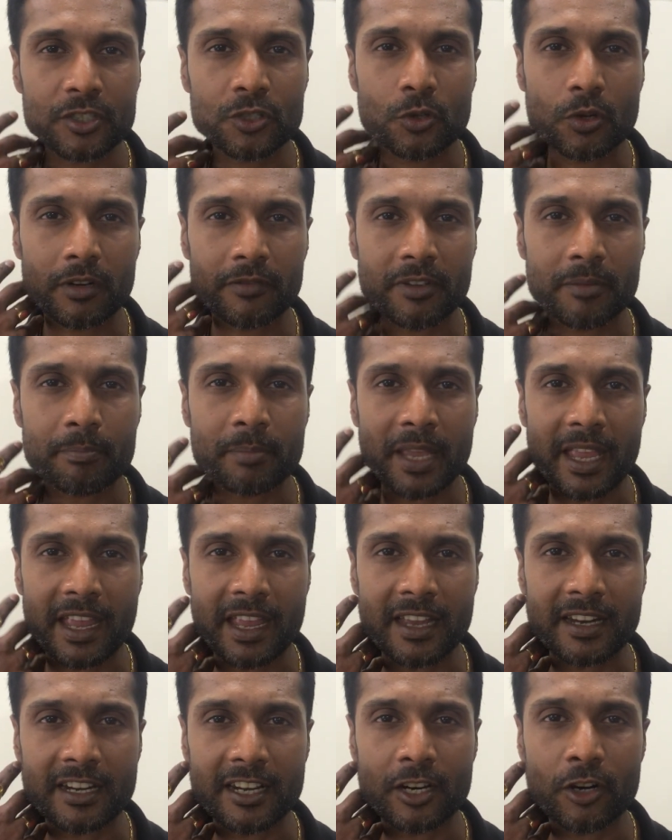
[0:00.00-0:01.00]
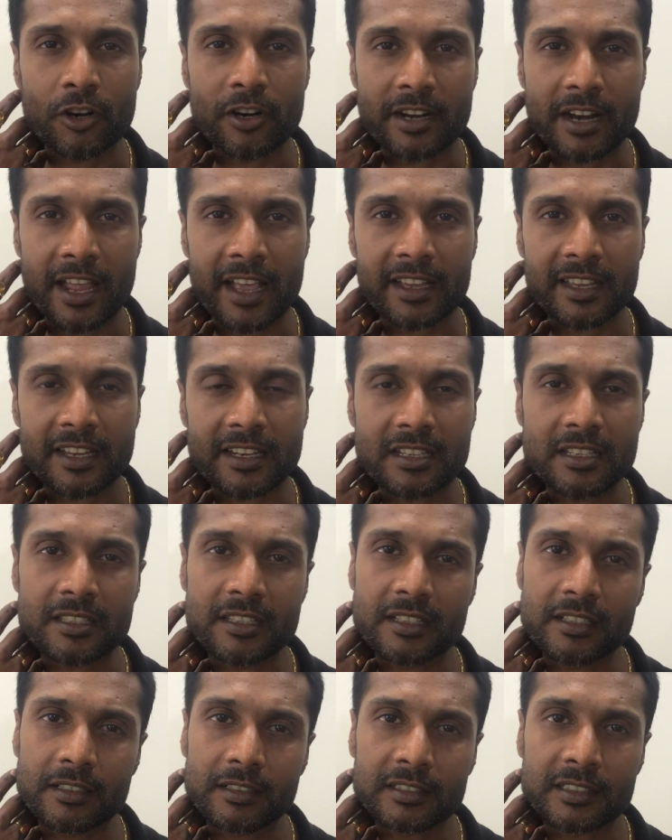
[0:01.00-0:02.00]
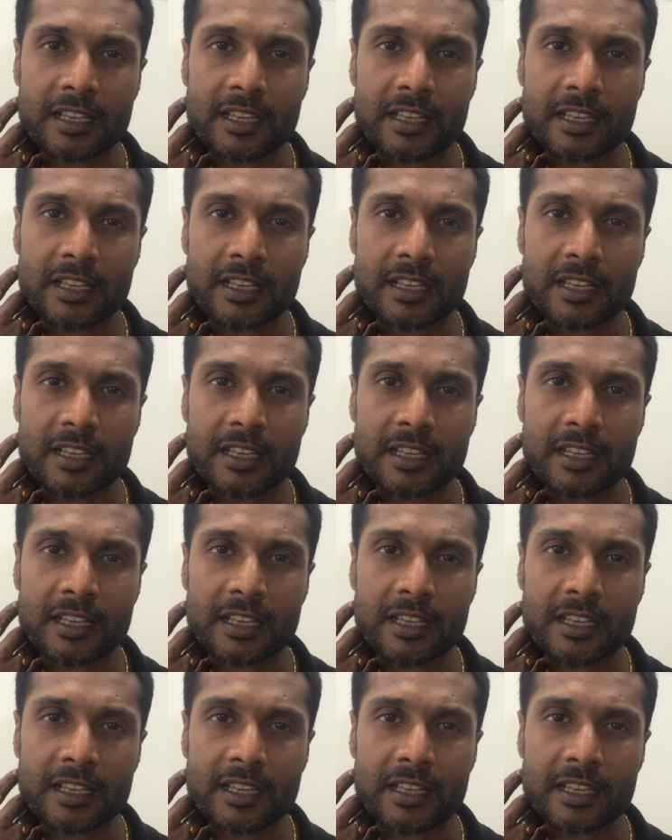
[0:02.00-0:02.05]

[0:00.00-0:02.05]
sort of a pain in our neck any single